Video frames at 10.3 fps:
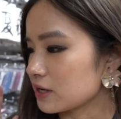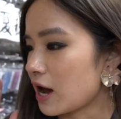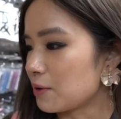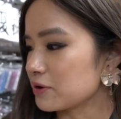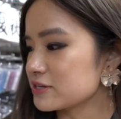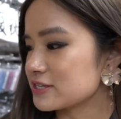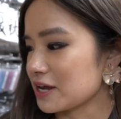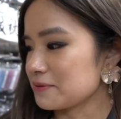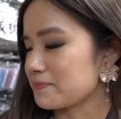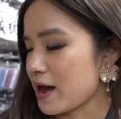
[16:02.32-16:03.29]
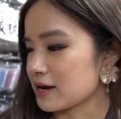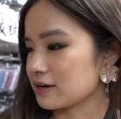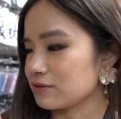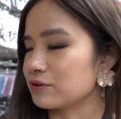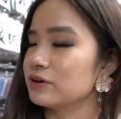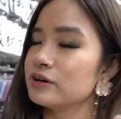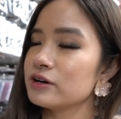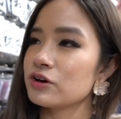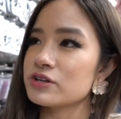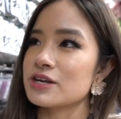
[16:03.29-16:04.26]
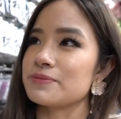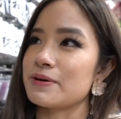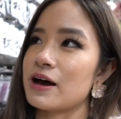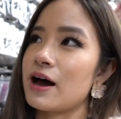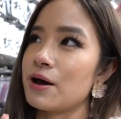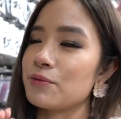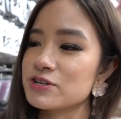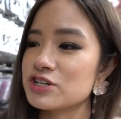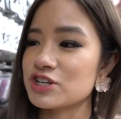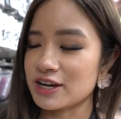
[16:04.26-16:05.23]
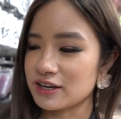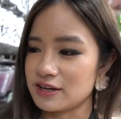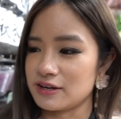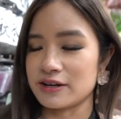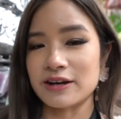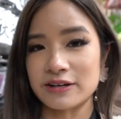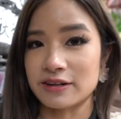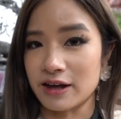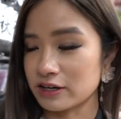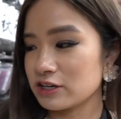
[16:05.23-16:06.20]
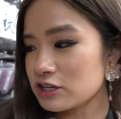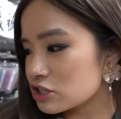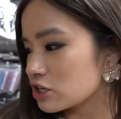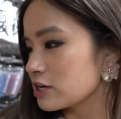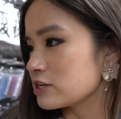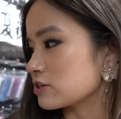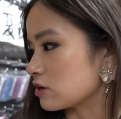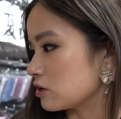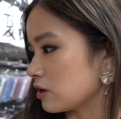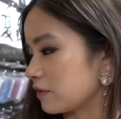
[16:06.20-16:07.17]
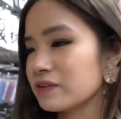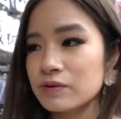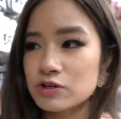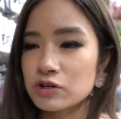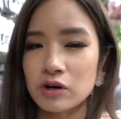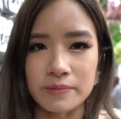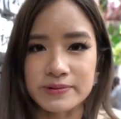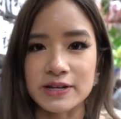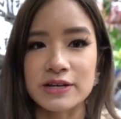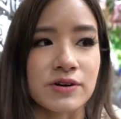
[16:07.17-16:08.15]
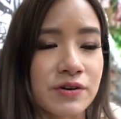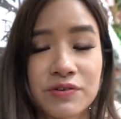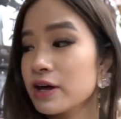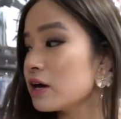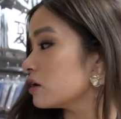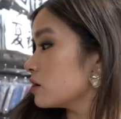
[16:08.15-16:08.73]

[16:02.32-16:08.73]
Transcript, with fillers: I want to send back, well, not send back, I want to check in another luggage. So I think we should go upstairs right after that.